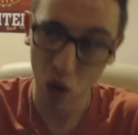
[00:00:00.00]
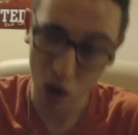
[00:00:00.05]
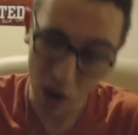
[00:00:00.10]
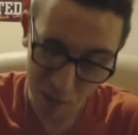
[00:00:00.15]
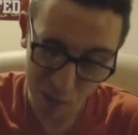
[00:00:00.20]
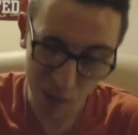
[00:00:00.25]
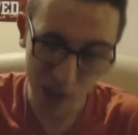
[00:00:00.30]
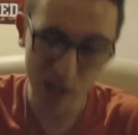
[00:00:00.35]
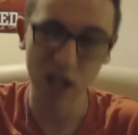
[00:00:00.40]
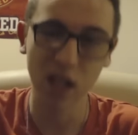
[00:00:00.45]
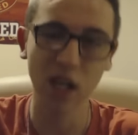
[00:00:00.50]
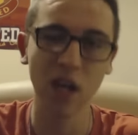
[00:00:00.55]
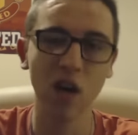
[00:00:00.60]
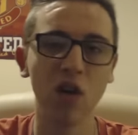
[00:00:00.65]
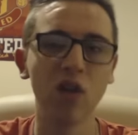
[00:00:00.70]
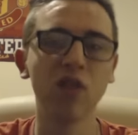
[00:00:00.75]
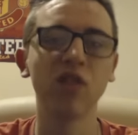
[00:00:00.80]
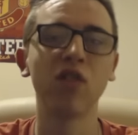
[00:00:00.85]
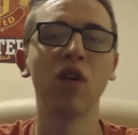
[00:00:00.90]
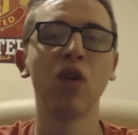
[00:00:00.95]
Admittedly,
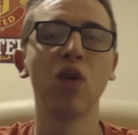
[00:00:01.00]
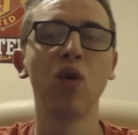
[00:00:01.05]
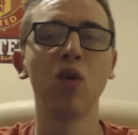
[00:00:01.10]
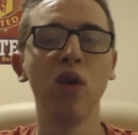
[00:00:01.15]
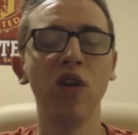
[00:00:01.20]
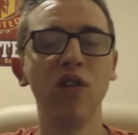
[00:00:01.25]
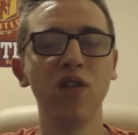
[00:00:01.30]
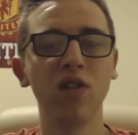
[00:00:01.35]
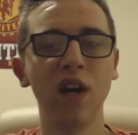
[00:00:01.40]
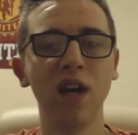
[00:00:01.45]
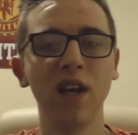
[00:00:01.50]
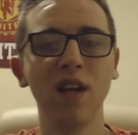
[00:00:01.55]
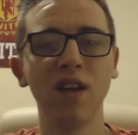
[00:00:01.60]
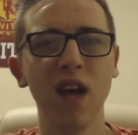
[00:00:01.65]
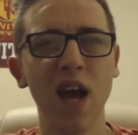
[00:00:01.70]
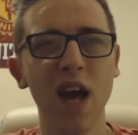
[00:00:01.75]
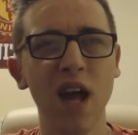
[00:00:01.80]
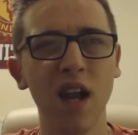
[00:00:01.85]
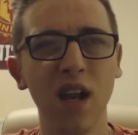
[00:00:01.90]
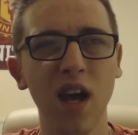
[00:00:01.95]
Arsenal only
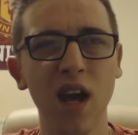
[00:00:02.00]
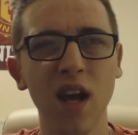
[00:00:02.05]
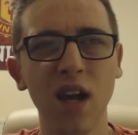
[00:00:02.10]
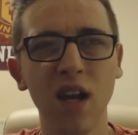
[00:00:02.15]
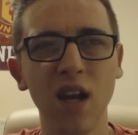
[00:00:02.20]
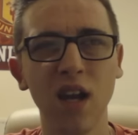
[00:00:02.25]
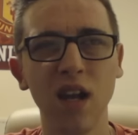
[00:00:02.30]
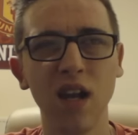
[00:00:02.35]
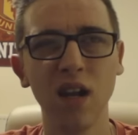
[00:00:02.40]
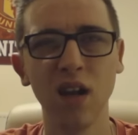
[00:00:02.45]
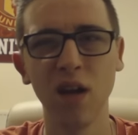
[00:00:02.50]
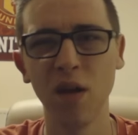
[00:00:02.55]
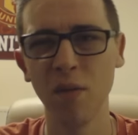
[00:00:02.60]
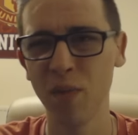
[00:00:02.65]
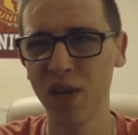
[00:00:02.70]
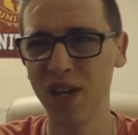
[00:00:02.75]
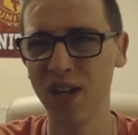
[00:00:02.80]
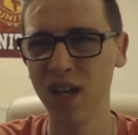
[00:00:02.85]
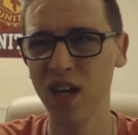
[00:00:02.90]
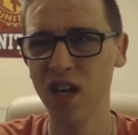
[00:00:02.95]
signed El
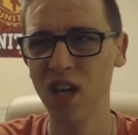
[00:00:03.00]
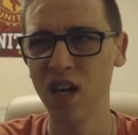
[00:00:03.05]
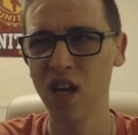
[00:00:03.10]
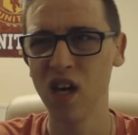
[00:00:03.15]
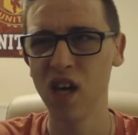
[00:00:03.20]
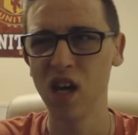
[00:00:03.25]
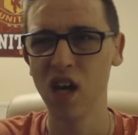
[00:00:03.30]
Amini.